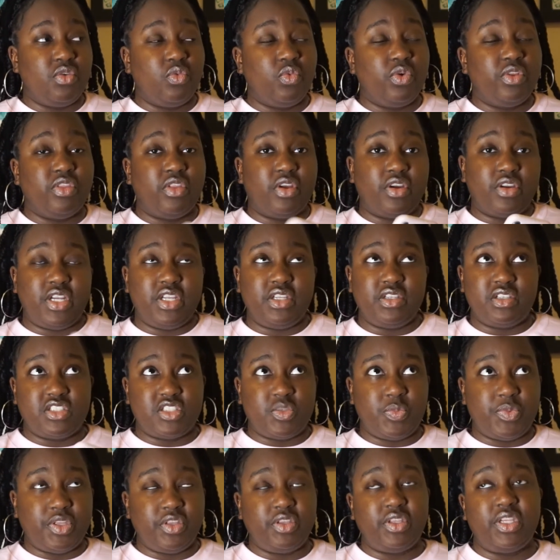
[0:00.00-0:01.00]
with learning
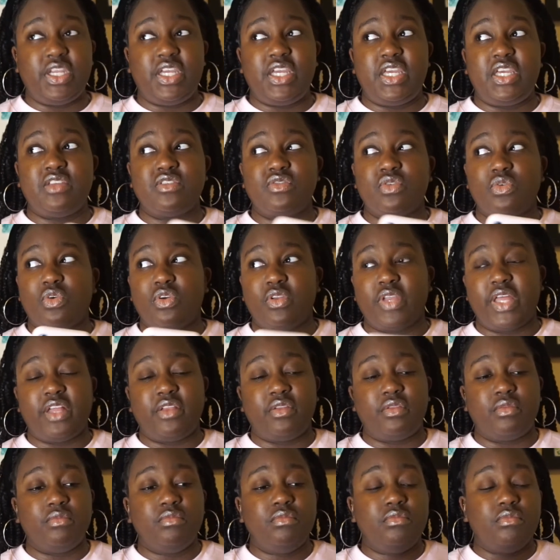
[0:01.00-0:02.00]
disabilities or like